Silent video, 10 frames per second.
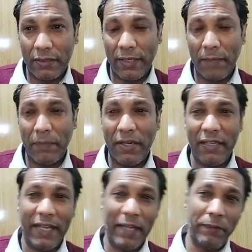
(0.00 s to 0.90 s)
they have
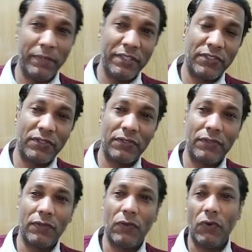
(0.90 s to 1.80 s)
been damaged
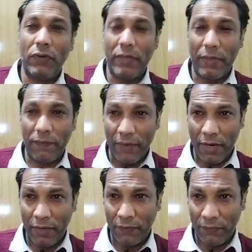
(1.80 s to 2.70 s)
on
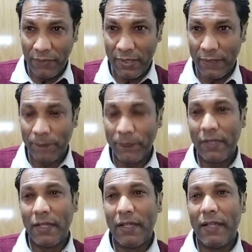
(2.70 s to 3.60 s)
Afar front,
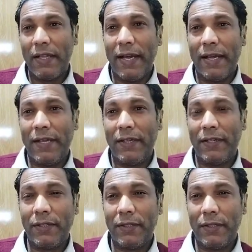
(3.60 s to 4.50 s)
and
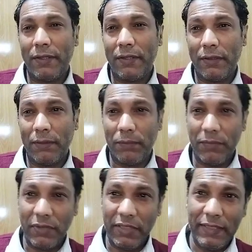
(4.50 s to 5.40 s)

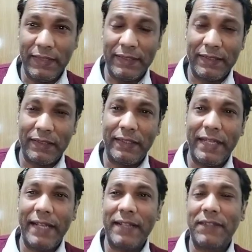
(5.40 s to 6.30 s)
these
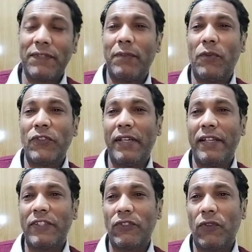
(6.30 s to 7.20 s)
tanks were mostly
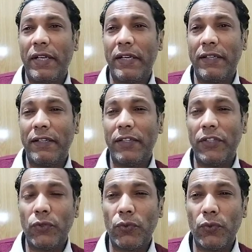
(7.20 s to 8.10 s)
destroyed
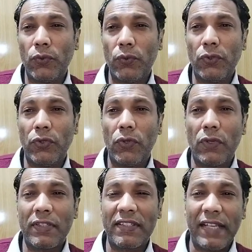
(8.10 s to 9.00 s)
due to
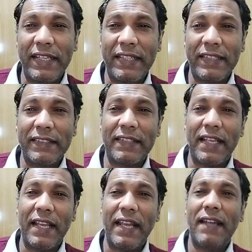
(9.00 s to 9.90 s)
drone strikes
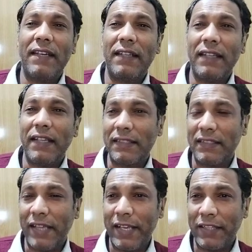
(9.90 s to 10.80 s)
and air
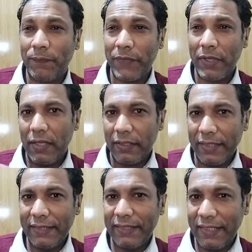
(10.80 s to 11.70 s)
strikes.
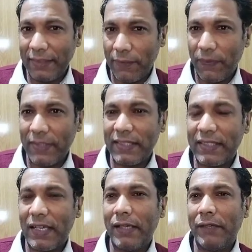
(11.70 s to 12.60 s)
This is the first
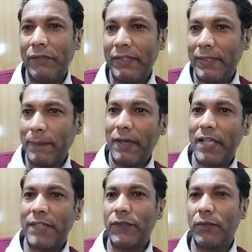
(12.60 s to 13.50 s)
time within the
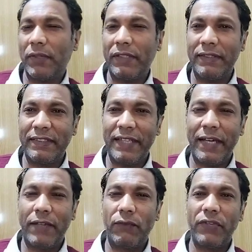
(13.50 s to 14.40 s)
past few months
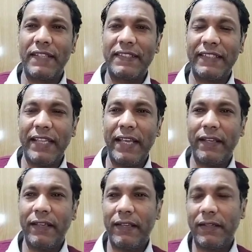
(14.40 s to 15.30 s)
that we are
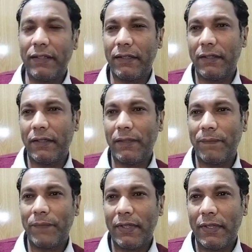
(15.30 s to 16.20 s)
seeing 4
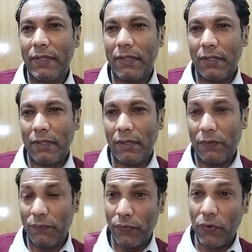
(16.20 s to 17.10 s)

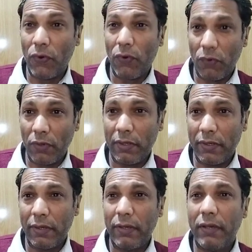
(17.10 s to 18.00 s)

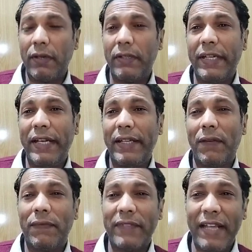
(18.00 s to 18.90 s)

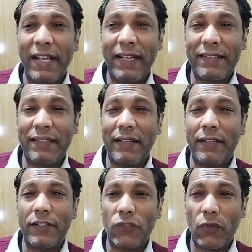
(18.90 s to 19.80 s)
TDF tanks
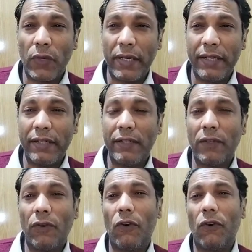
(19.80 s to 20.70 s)
destroyed
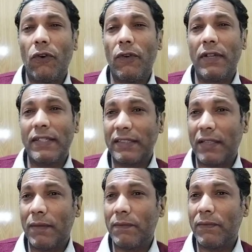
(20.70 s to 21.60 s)
on
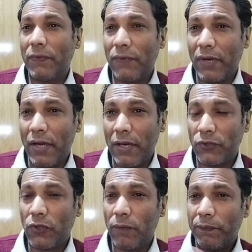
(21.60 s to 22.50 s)
some front.
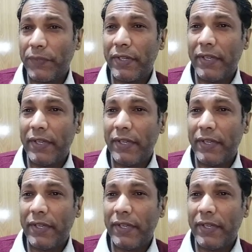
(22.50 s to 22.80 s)
So